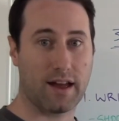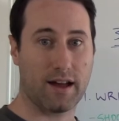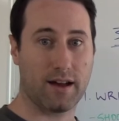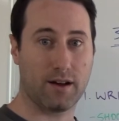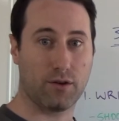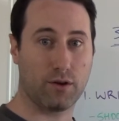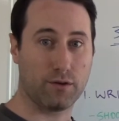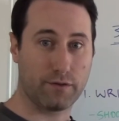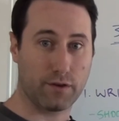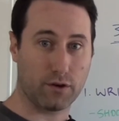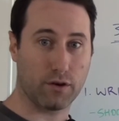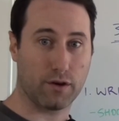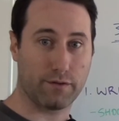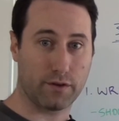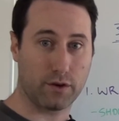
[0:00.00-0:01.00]
of
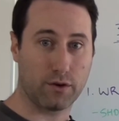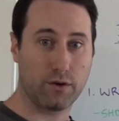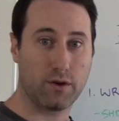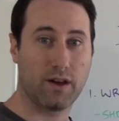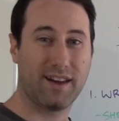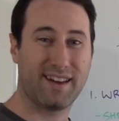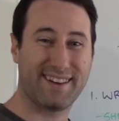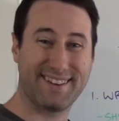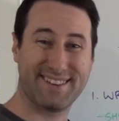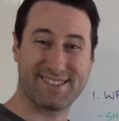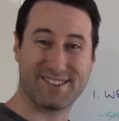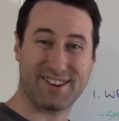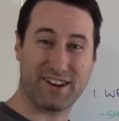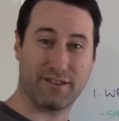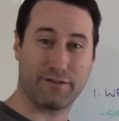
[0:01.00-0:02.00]
your review
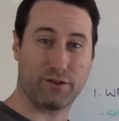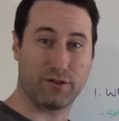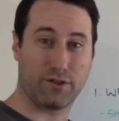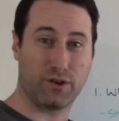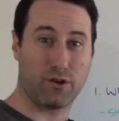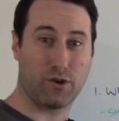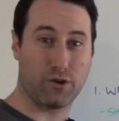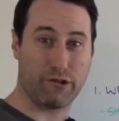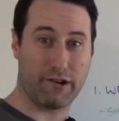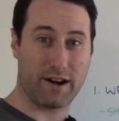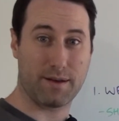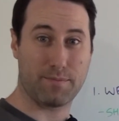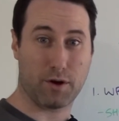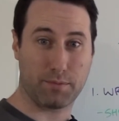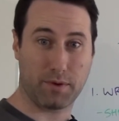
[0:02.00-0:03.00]
inside of your
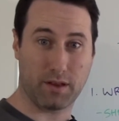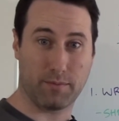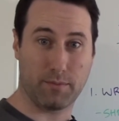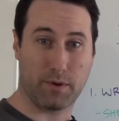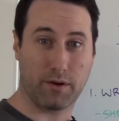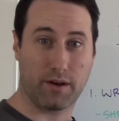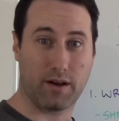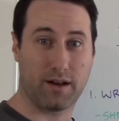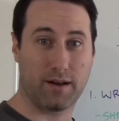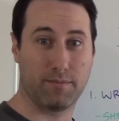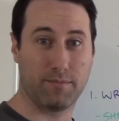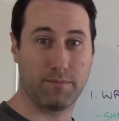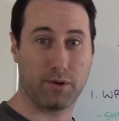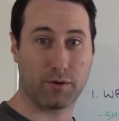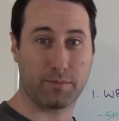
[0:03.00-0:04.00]
already popular
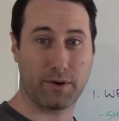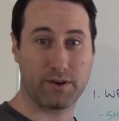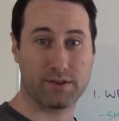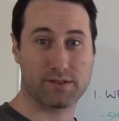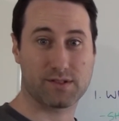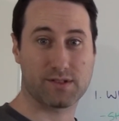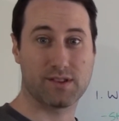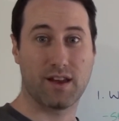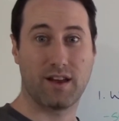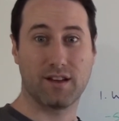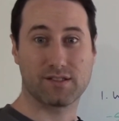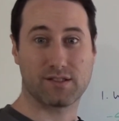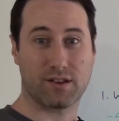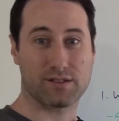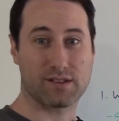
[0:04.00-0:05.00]
blog posts.
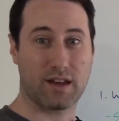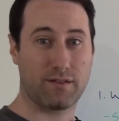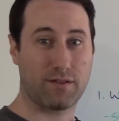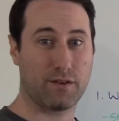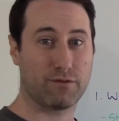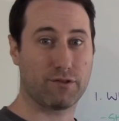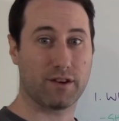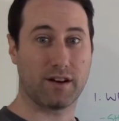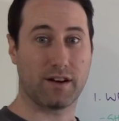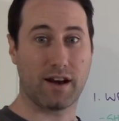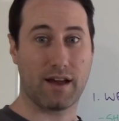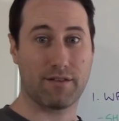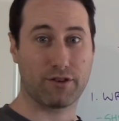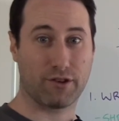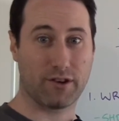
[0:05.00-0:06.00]
So say if you've written an
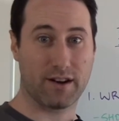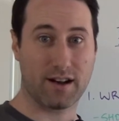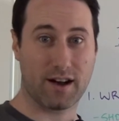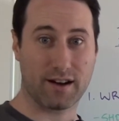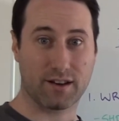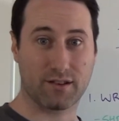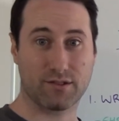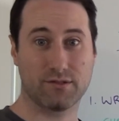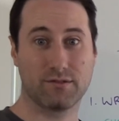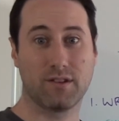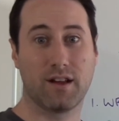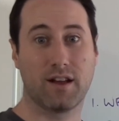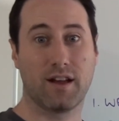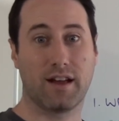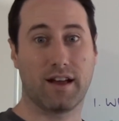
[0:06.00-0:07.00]
evergreen article,
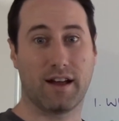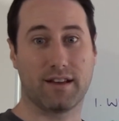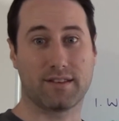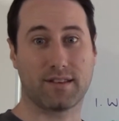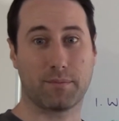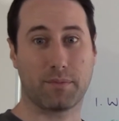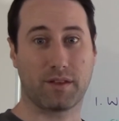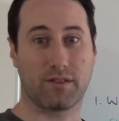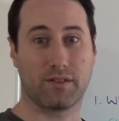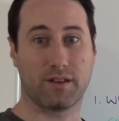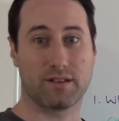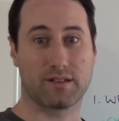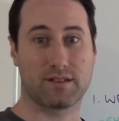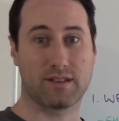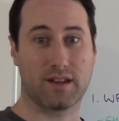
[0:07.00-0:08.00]
something
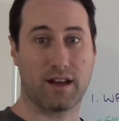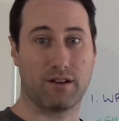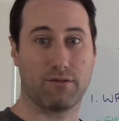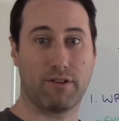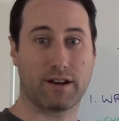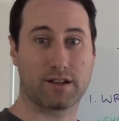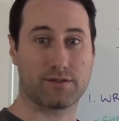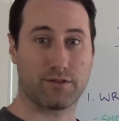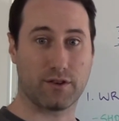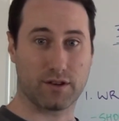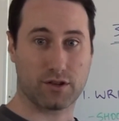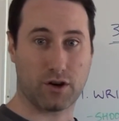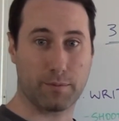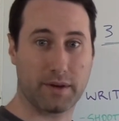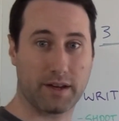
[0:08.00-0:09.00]
that ranks for a
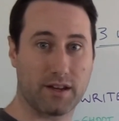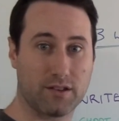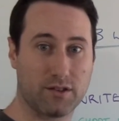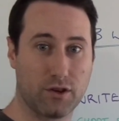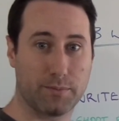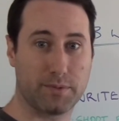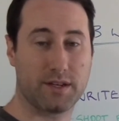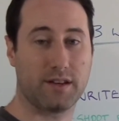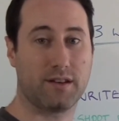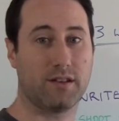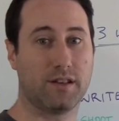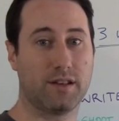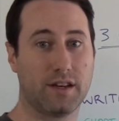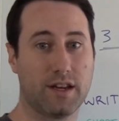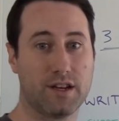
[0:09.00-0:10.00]
topic in your
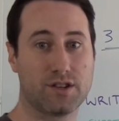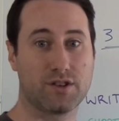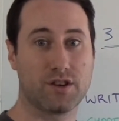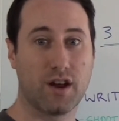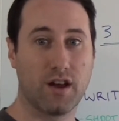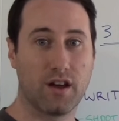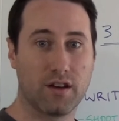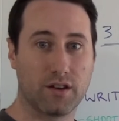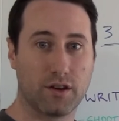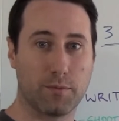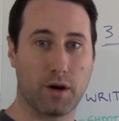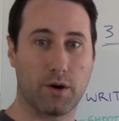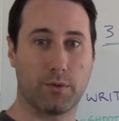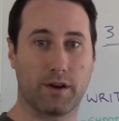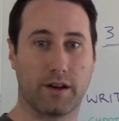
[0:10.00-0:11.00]
particular niche, you
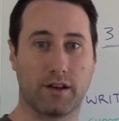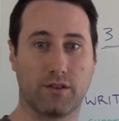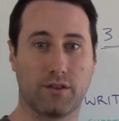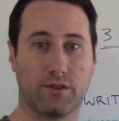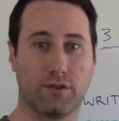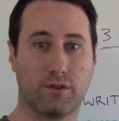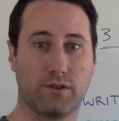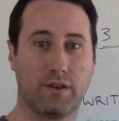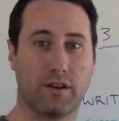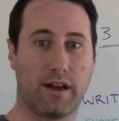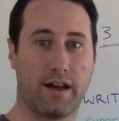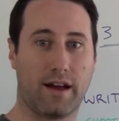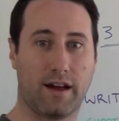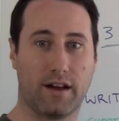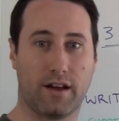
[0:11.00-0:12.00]
might want to include
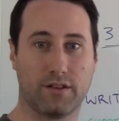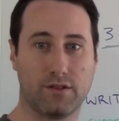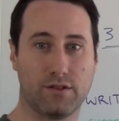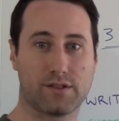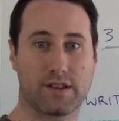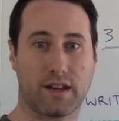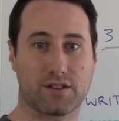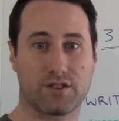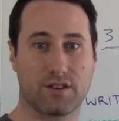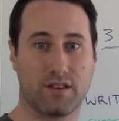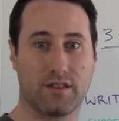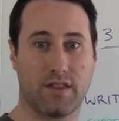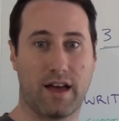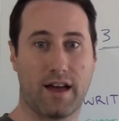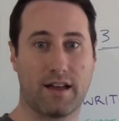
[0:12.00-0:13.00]
a new section
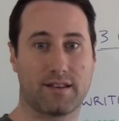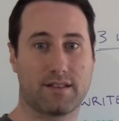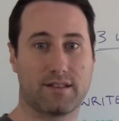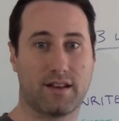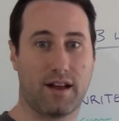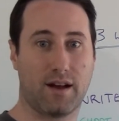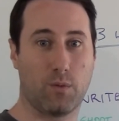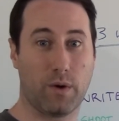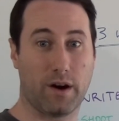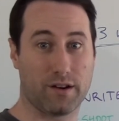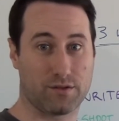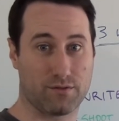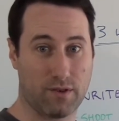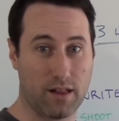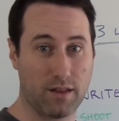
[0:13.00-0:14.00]
in that where
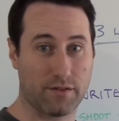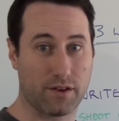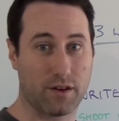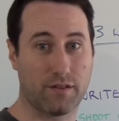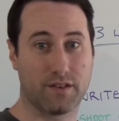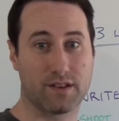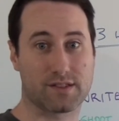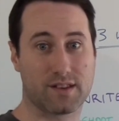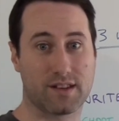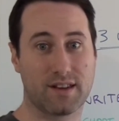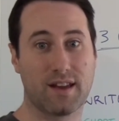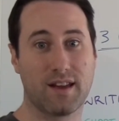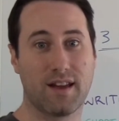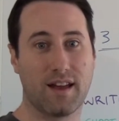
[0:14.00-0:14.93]
it's relevant, obviously,